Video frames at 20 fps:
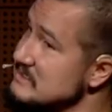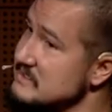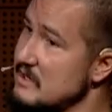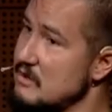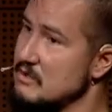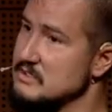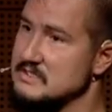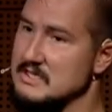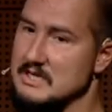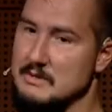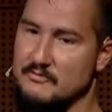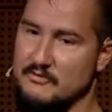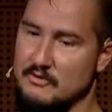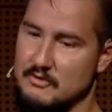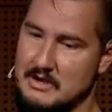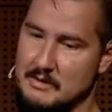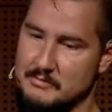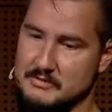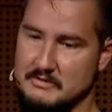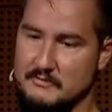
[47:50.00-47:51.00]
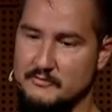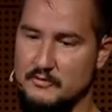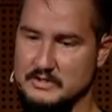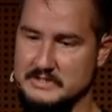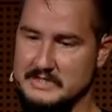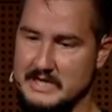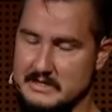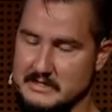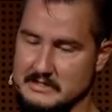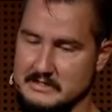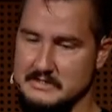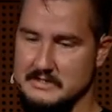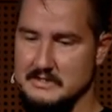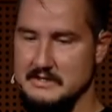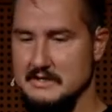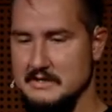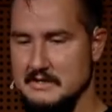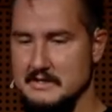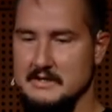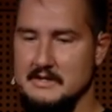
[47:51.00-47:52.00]
that all sleep for a second.
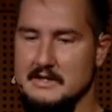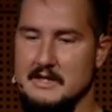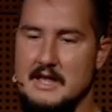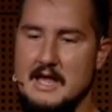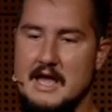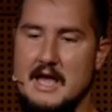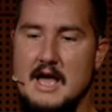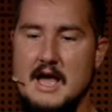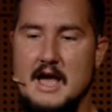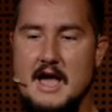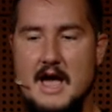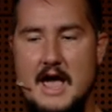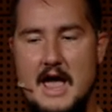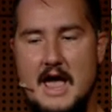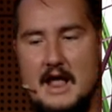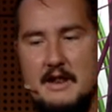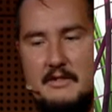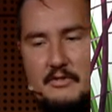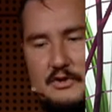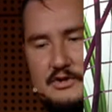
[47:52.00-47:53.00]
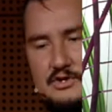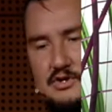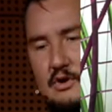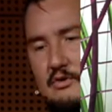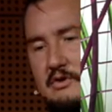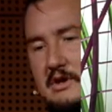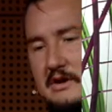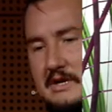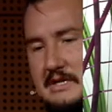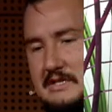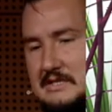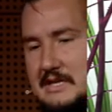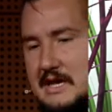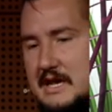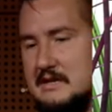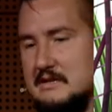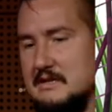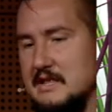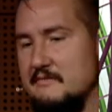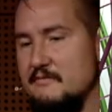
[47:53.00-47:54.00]
And the joke here is
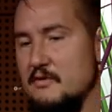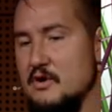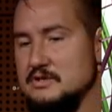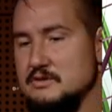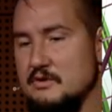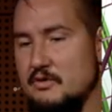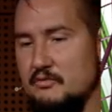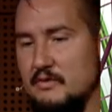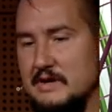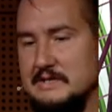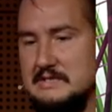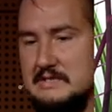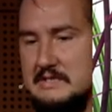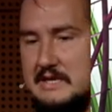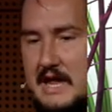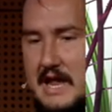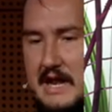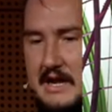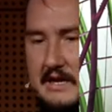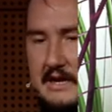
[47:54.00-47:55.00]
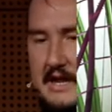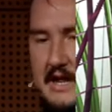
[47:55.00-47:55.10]
that virtual threads can